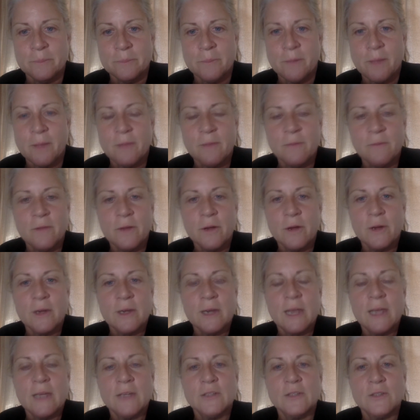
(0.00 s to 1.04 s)
By the very
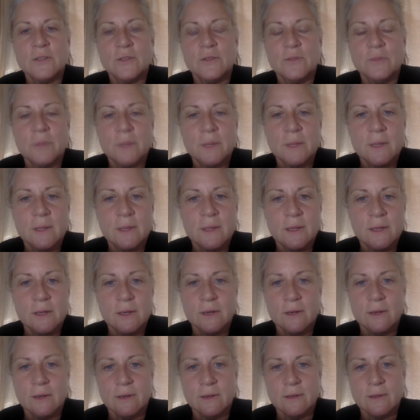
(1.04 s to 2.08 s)
nature of being
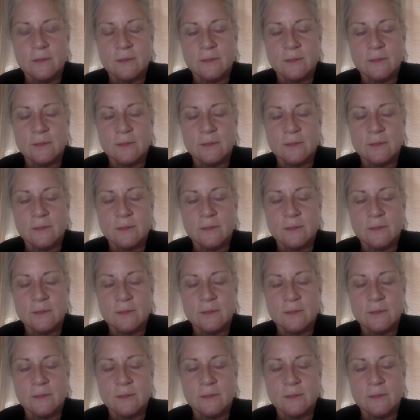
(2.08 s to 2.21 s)
here,